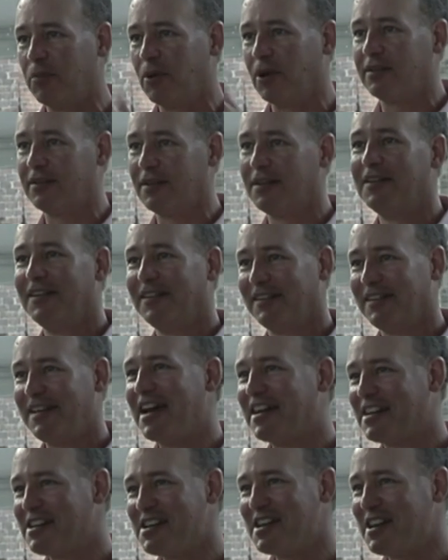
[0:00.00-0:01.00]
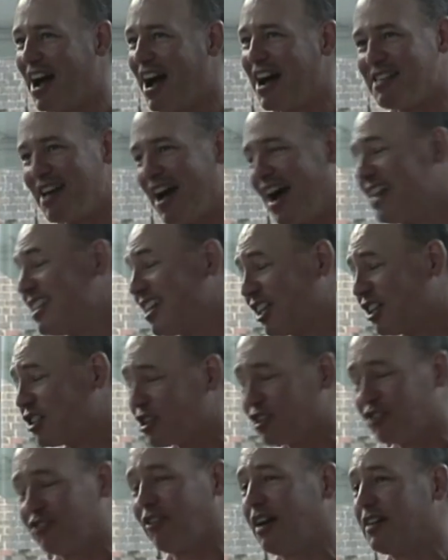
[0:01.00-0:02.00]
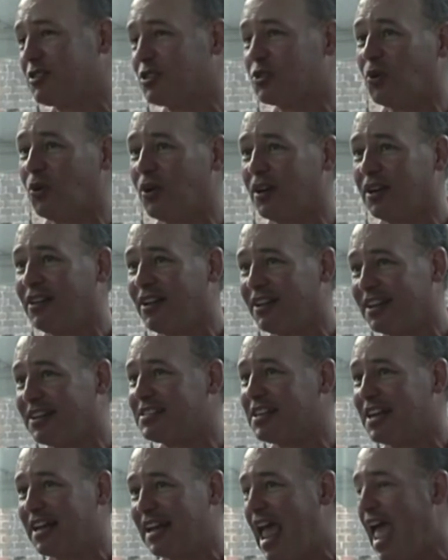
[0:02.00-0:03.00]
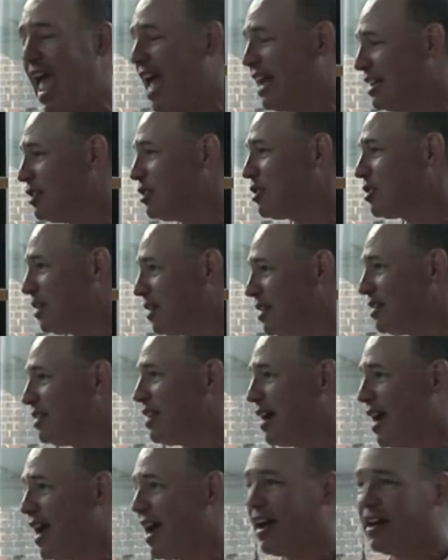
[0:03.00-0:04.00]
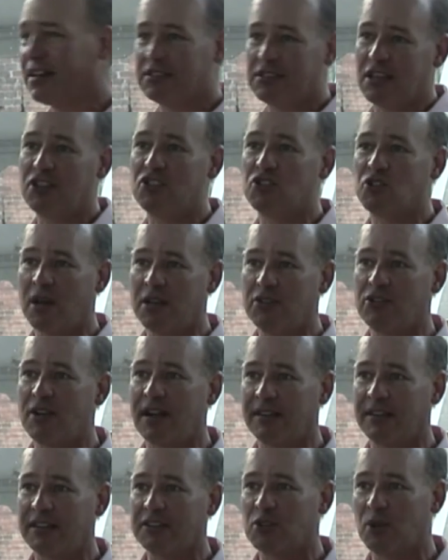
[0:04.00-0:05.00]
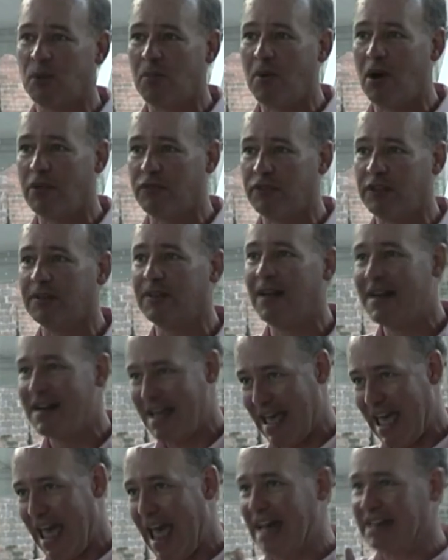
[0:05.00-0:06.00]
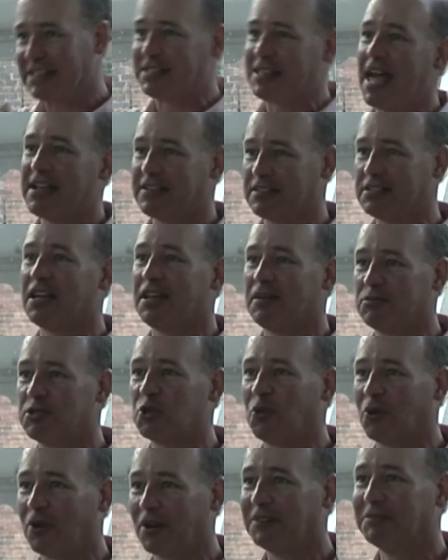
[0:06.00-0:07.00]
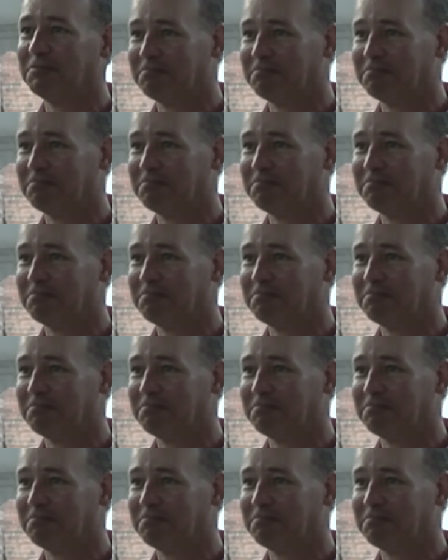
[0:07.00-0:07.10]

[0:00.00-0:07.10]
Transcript: But yeah, I, I think it's a great story. And like I said, any city that has a train track next to a ball field has that same story.